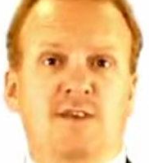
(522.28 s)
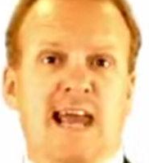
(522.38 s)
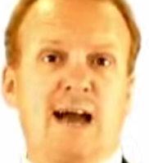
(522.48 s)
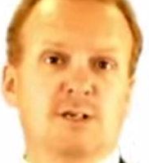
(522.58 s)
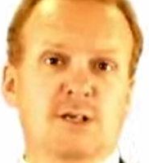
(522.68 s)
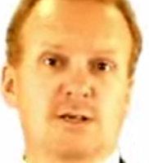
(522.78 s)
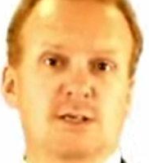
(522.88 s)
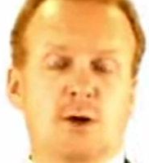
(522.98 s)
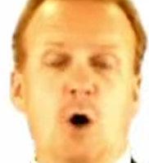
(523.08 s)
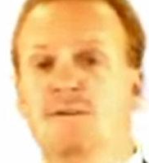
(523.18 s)
of
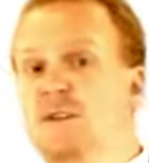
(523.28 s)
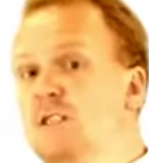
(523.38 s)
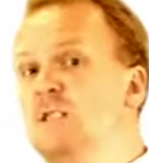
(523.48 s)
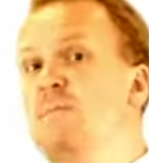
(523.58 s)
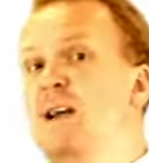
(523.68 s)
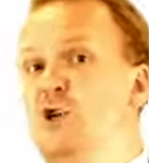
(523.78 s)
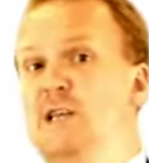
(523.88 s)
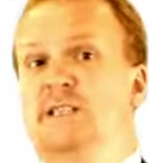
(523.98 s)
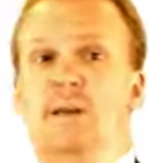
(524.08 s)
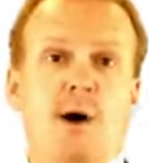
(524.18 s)
accountants, often
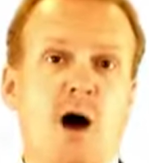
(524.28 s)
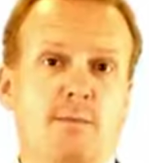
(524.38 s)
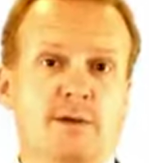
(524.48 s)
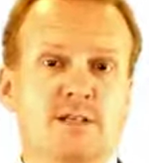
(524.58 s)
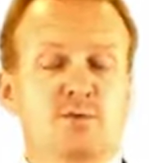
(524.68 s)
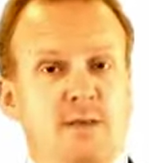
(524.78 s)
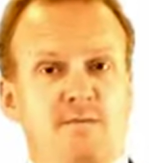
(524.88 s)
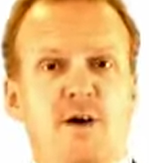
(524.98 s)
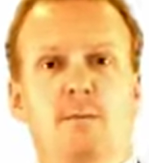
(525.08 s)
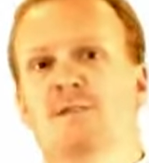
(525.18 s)
specialist departments
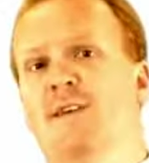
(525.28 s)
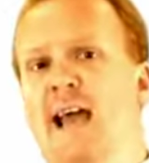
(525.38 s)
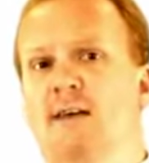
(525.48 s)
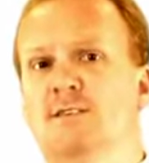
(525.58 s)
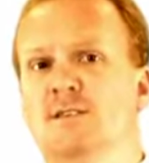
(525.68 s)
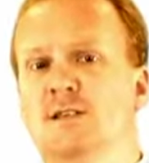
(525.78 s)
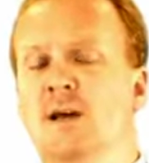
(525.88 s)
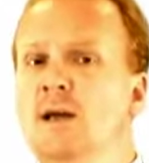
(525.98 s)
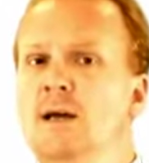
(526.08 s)
within firms of accountants,